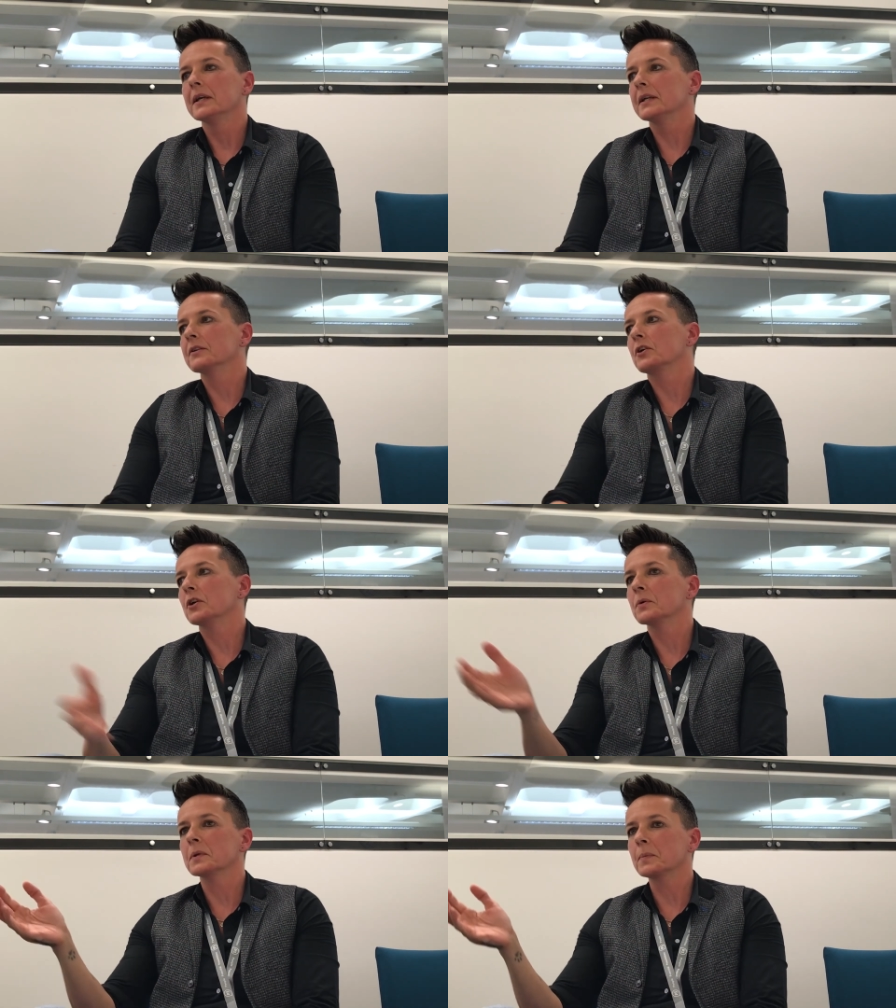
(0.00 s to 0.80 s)
in the
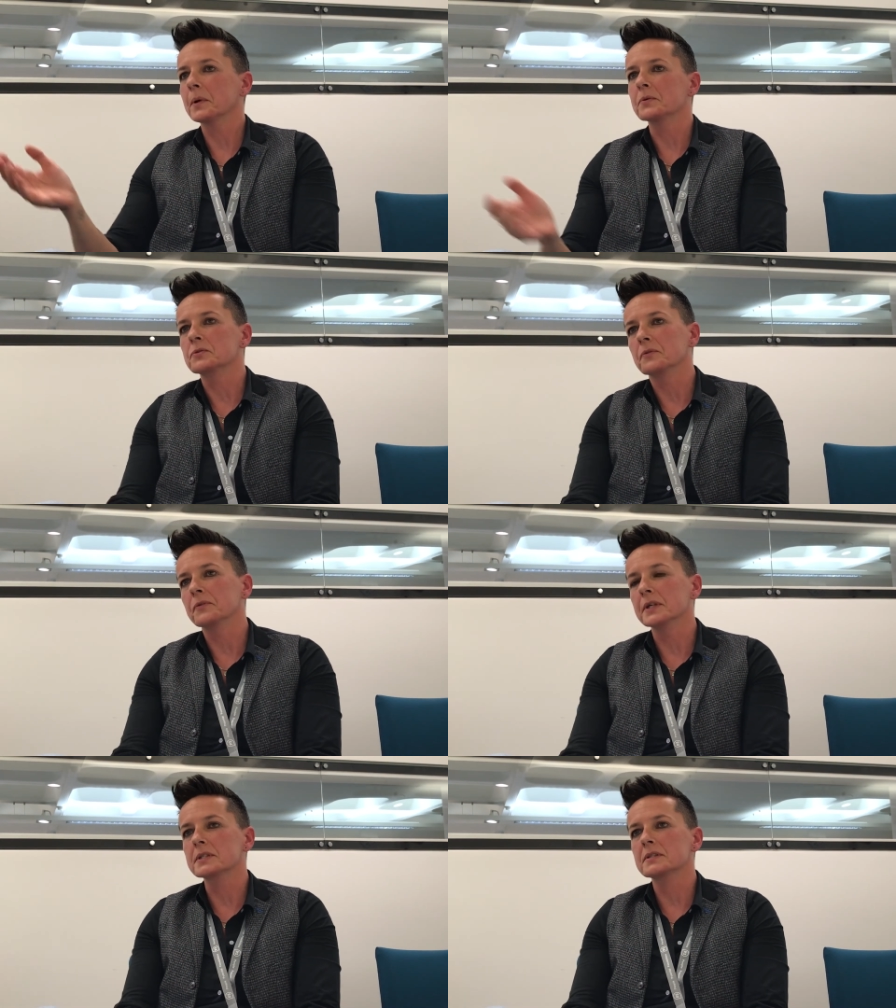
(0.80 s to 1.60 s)
queue at the post
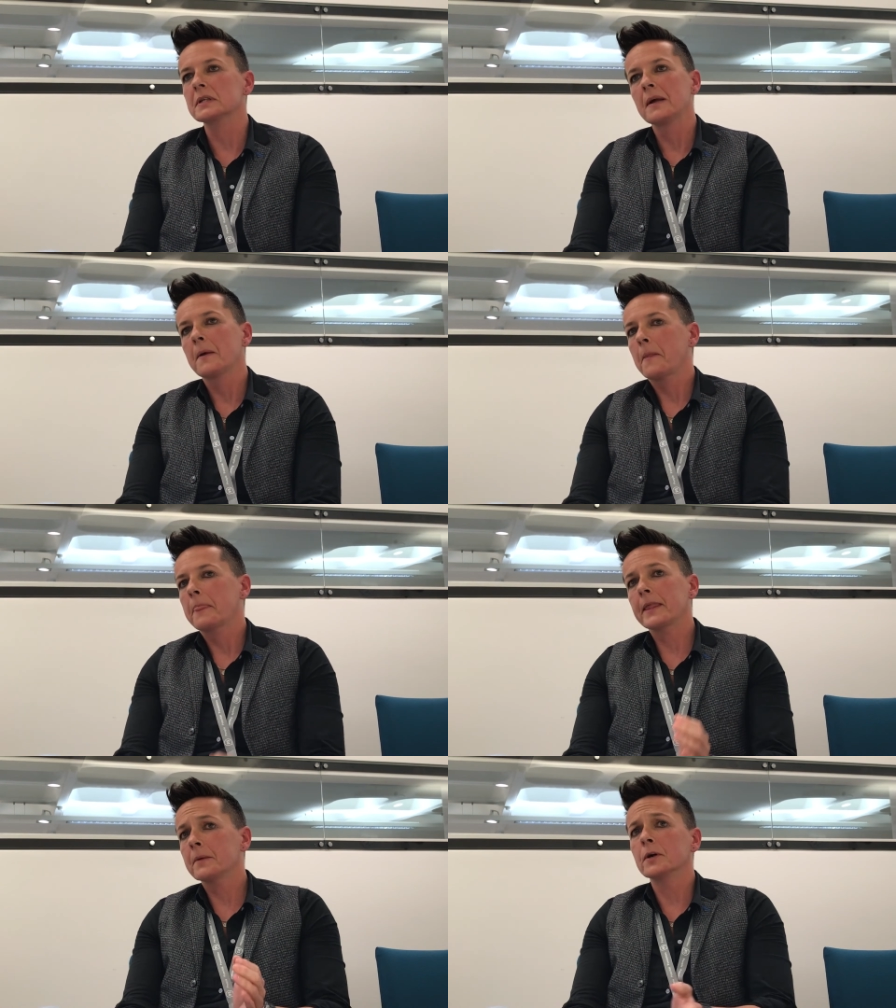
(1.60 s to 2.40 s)
office.
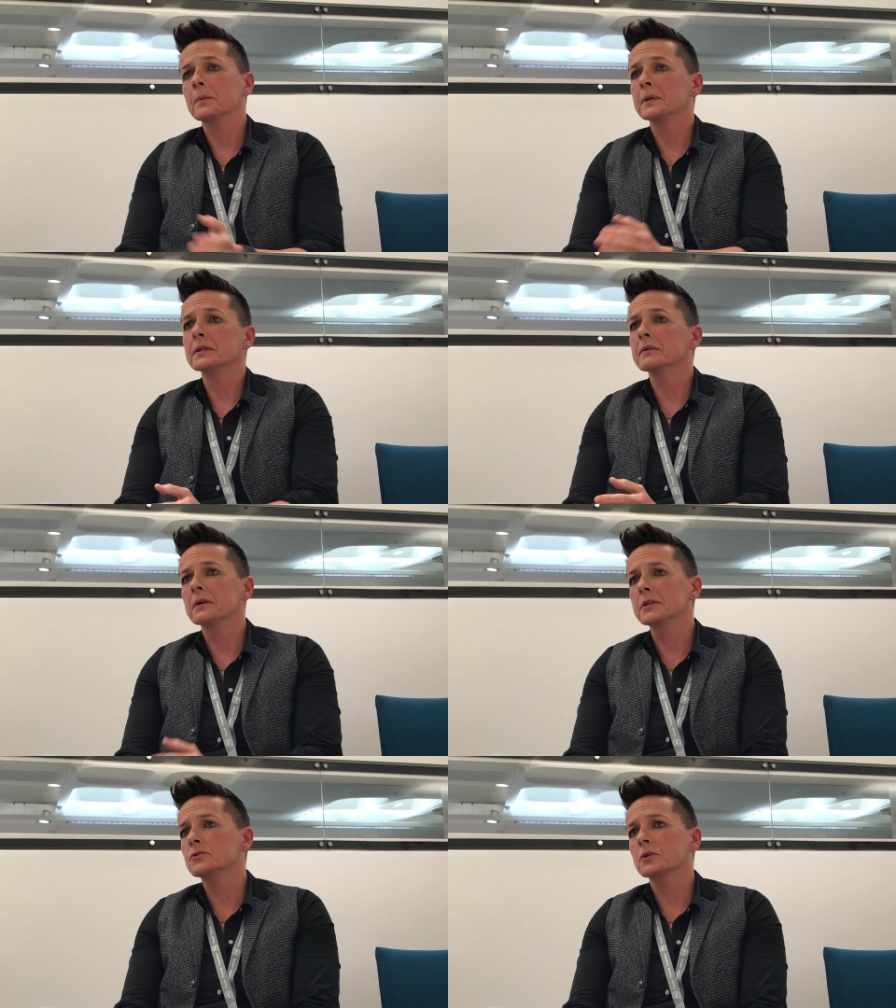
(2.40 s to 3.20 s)
That might be their
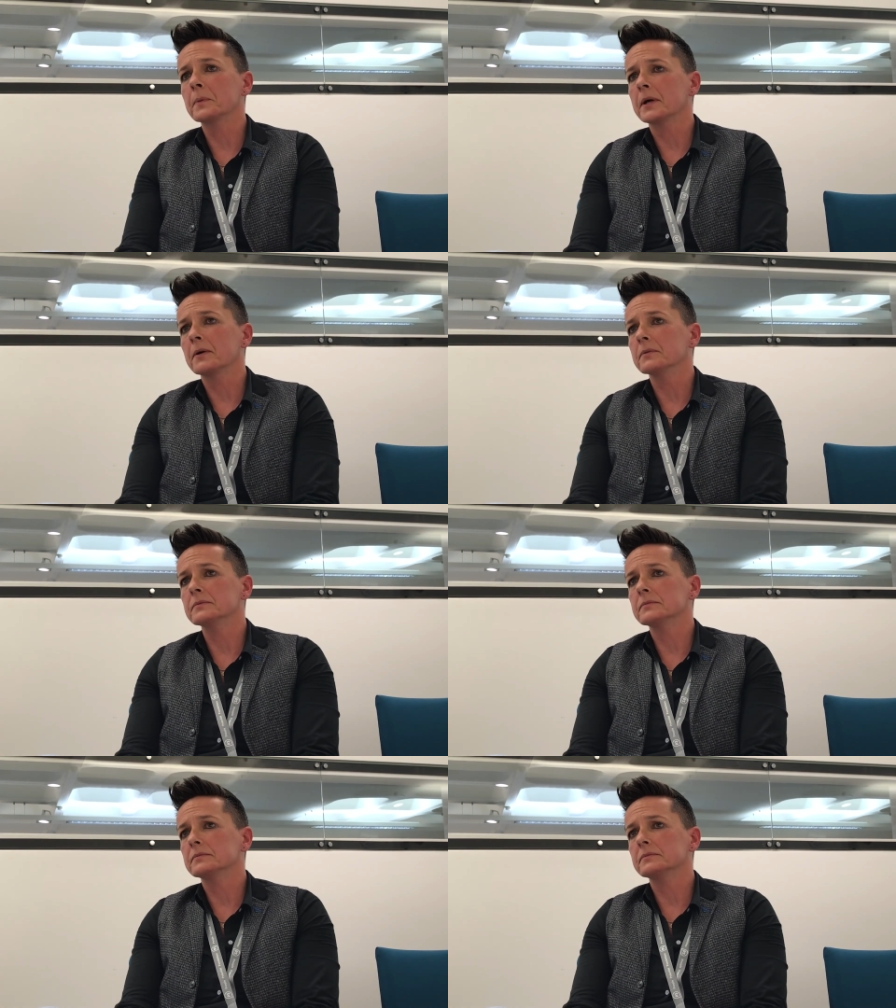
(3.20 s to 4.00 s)
only trip out
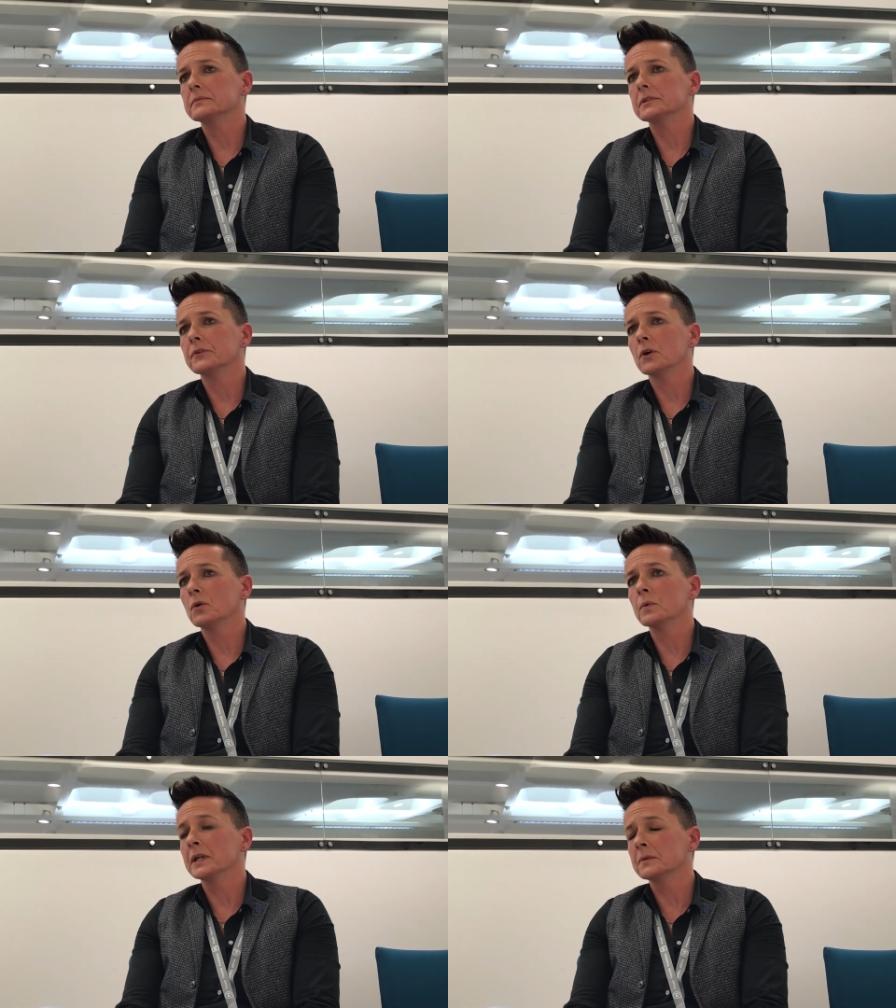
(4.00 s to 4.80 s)
of the whole week.